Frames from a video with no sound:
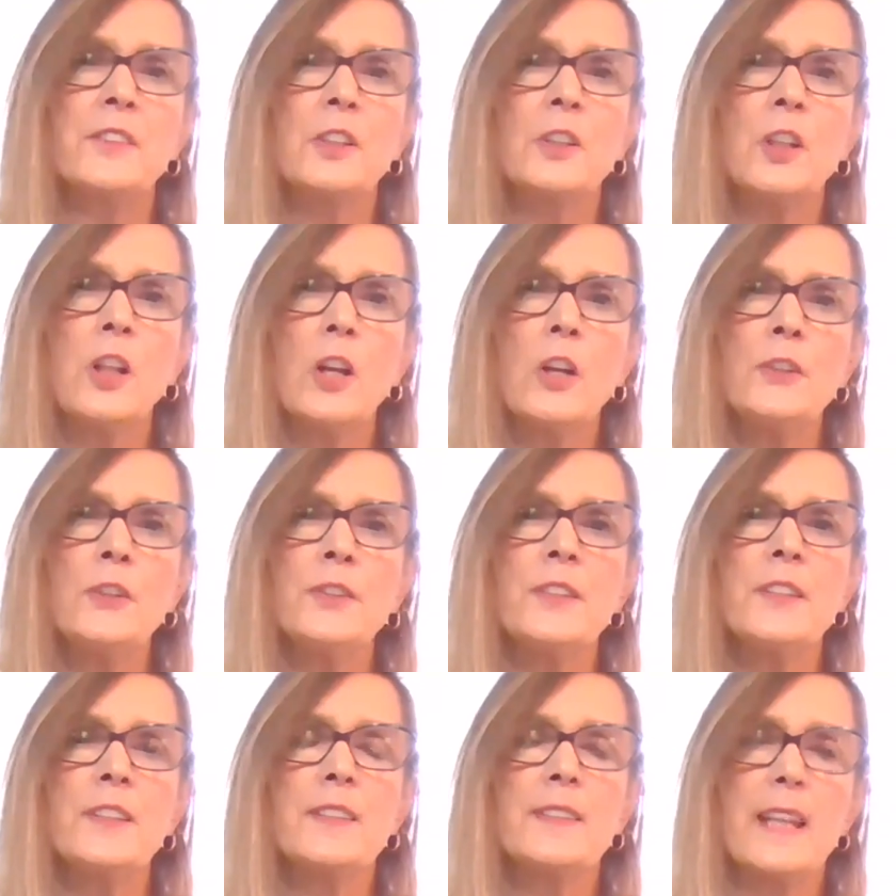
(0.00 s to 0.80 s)

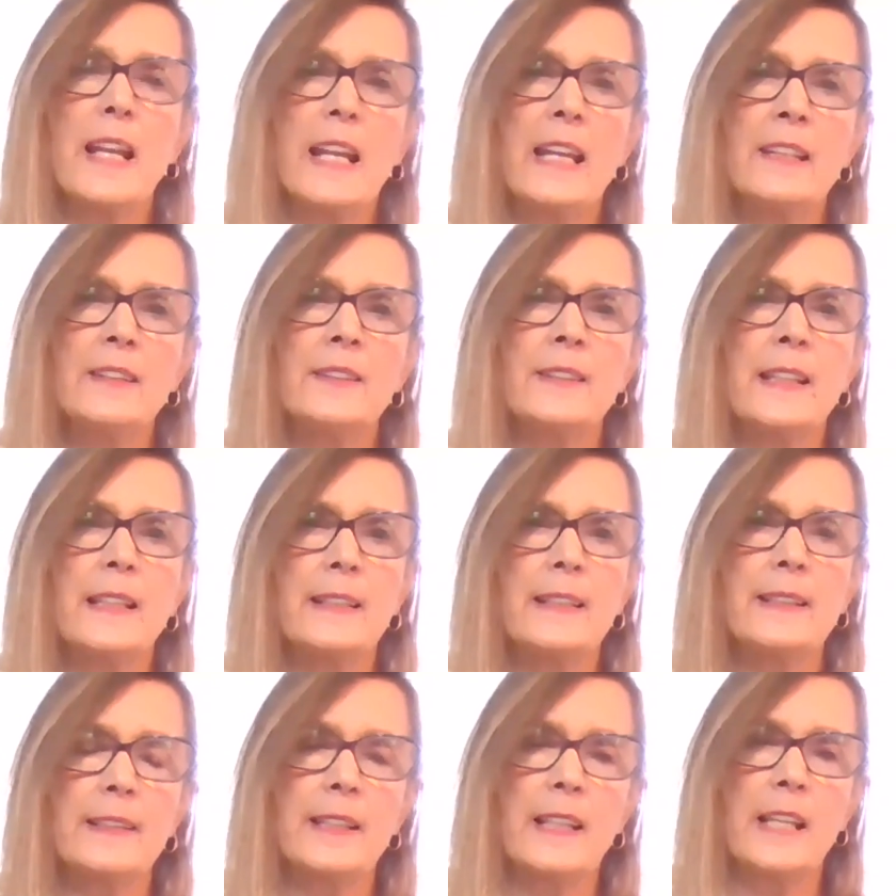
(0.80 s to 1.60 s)
close as
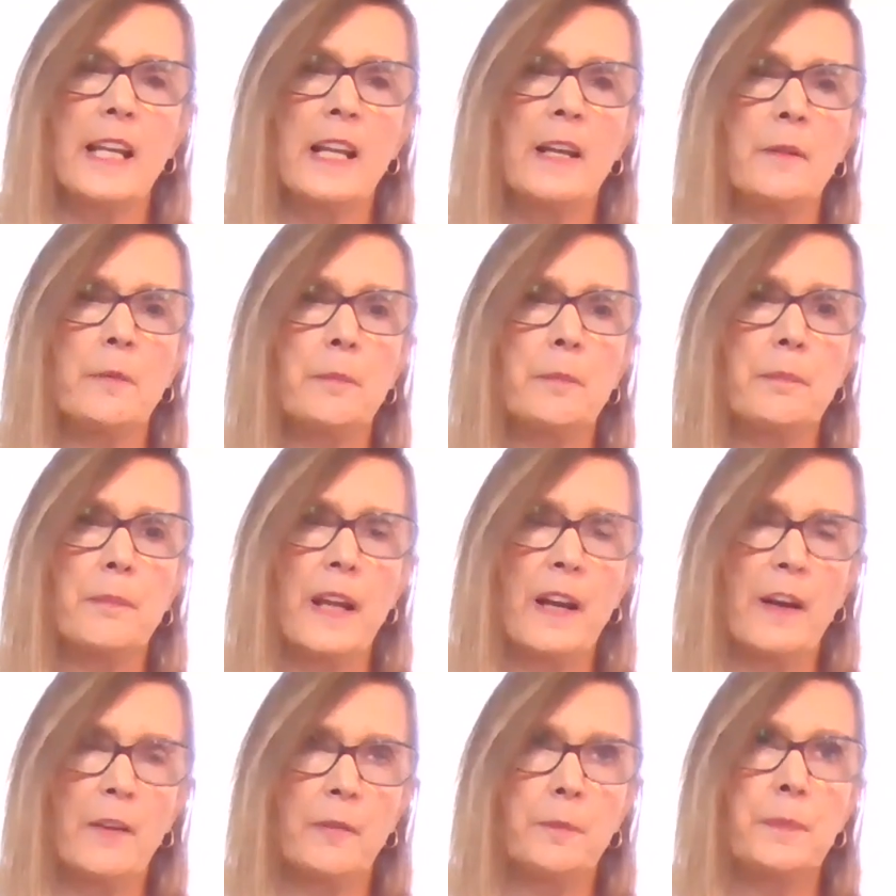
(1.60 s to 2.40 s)
ACCFB
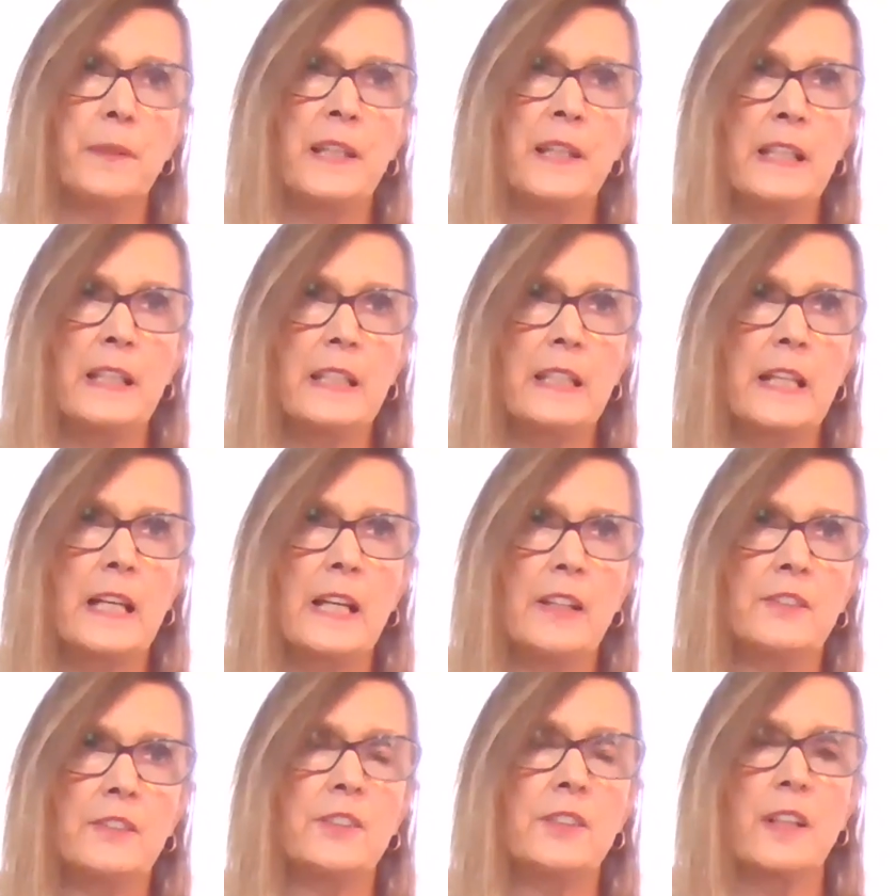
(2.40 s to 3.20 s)

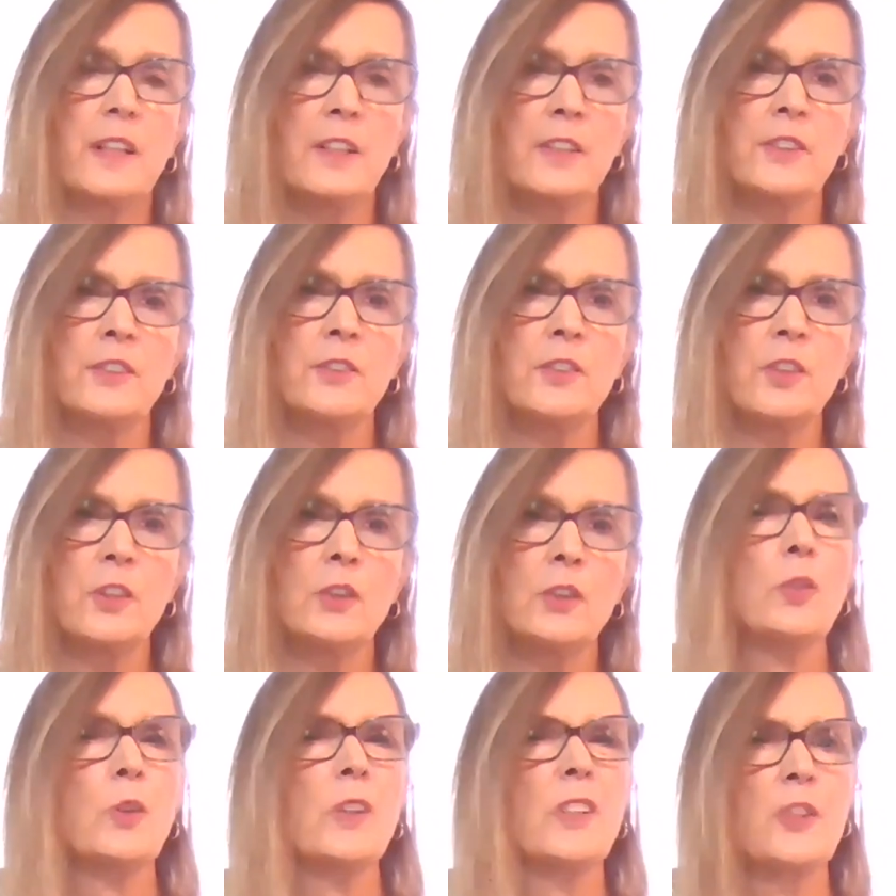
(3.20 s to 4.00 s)
gets is
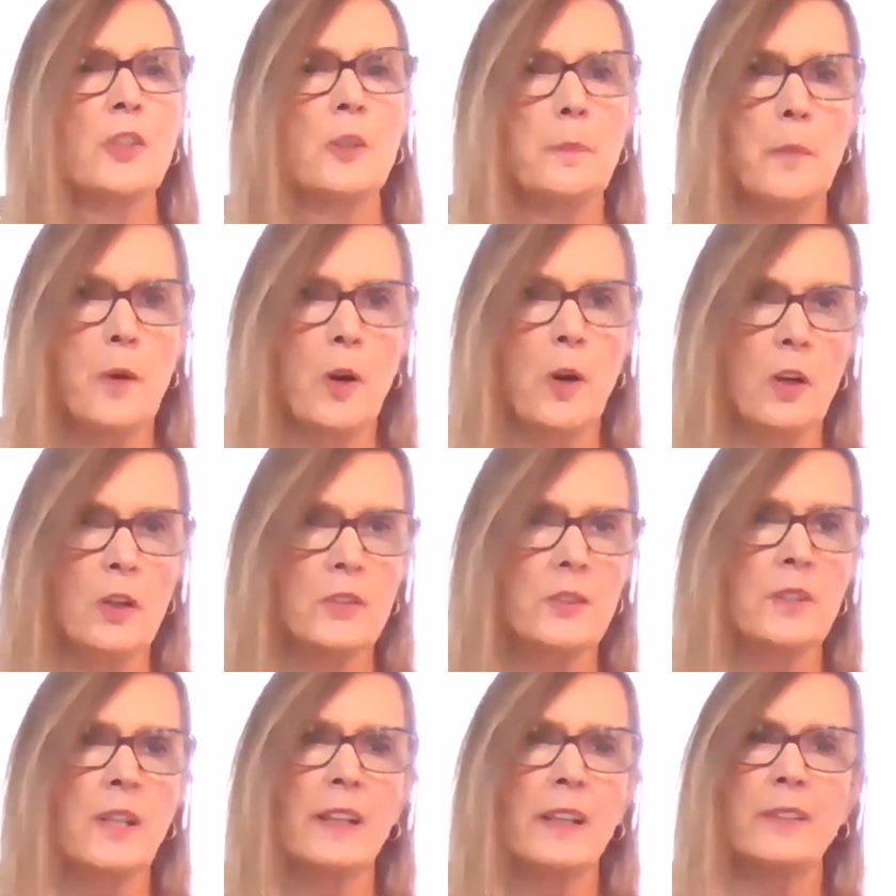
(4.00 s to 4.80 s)
nutrition
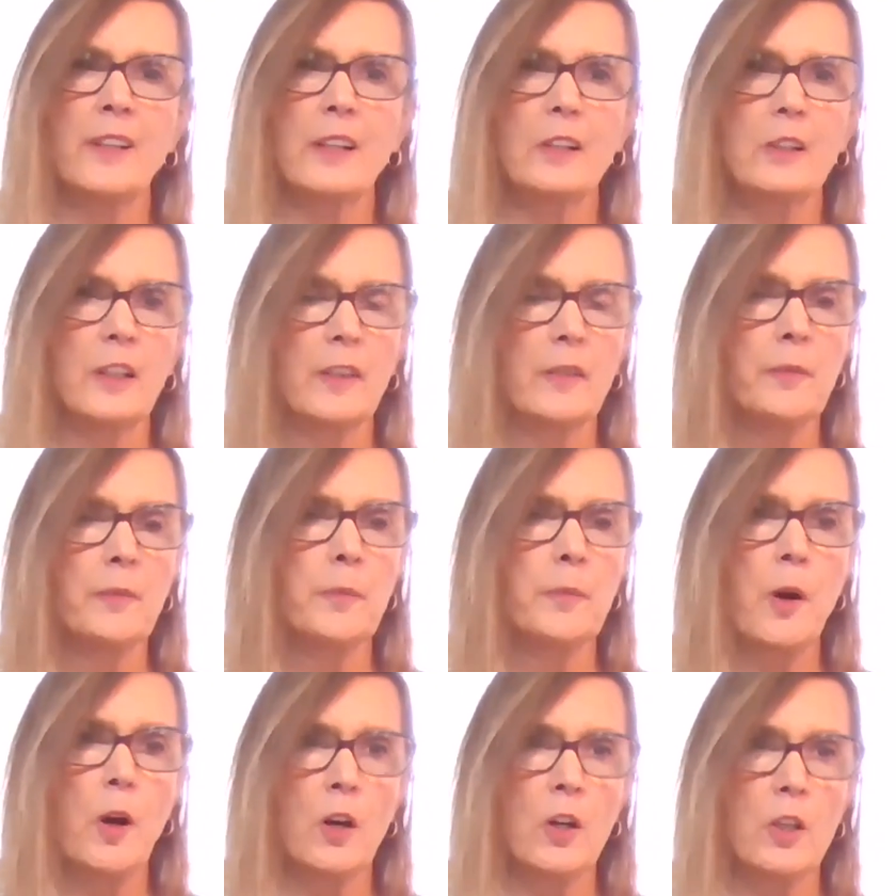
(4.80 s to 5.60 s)
bars, like the Cliff
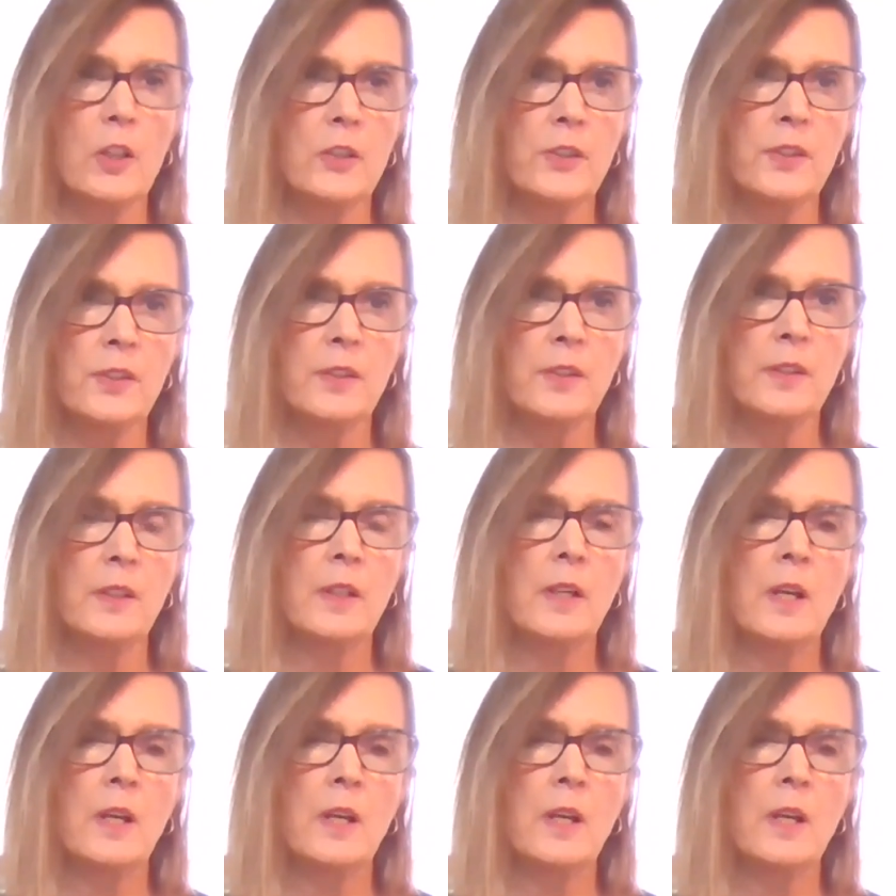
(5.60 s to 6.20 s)
Bars.